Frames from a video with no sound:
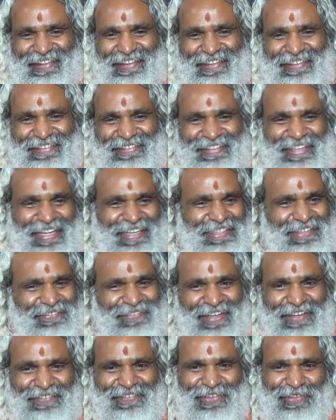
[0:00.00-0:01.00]
So that is a
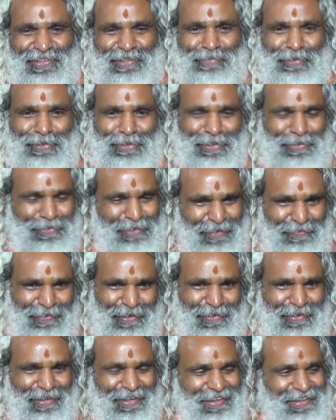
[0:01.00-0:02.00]
very beautiful joke one
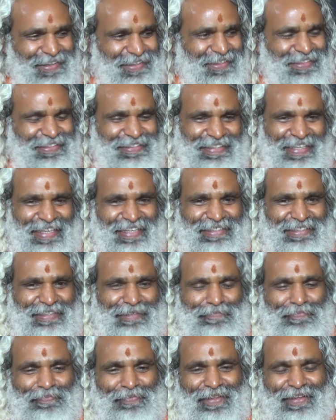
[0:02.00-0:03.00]
fellow says.
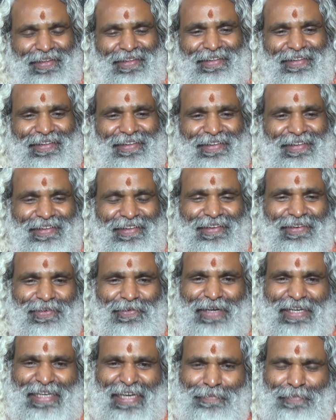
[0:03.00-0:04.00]

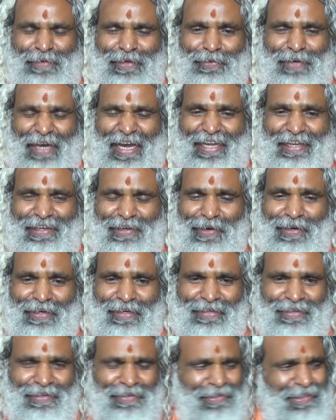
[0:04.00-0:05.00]
What happened now? I
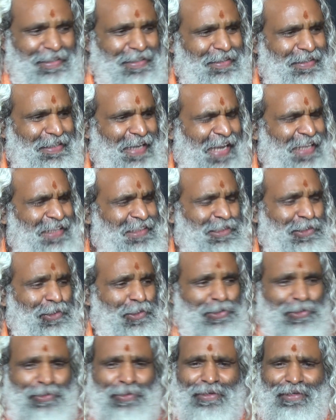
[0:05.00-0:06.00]
called
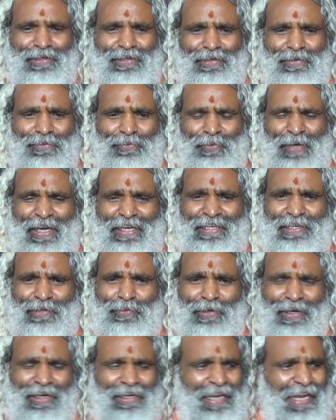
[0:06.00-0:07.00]
900. Why did
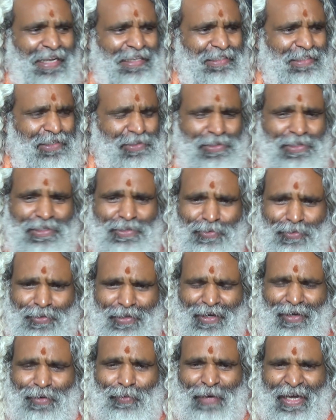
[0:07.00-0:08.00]
you call 900? You should
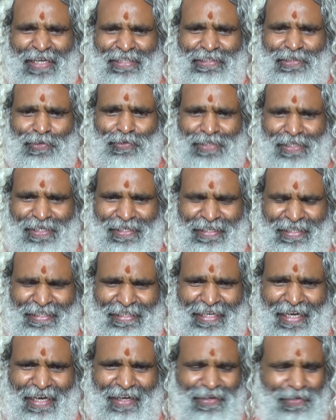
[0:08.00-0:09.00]
call 100 in
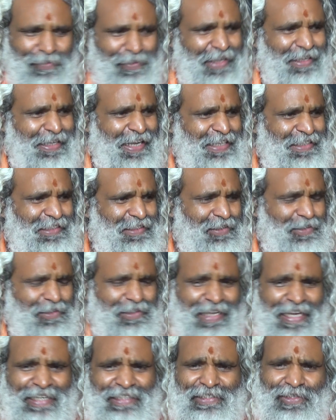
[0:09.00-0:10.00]
India. Why 90?
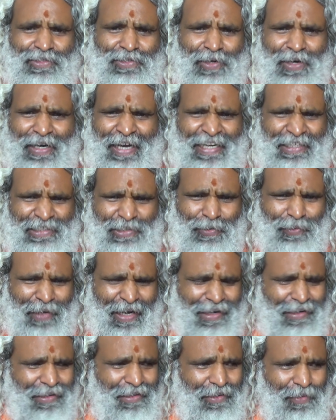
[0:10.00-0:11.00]
900 or
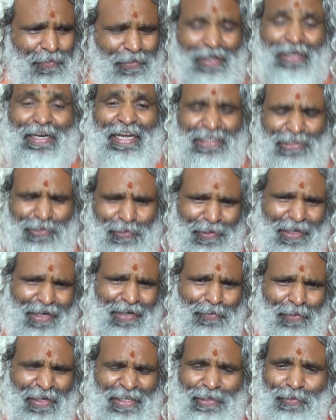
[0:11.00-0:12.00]
901?
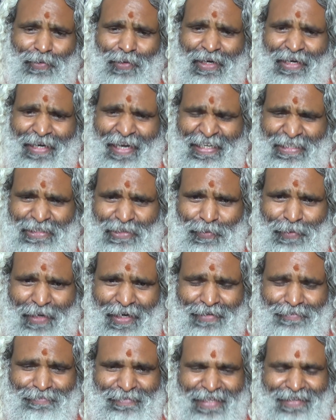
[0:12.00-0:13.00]
901. Why did you call
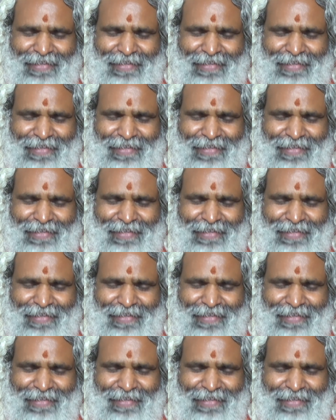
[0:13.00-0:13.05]
901?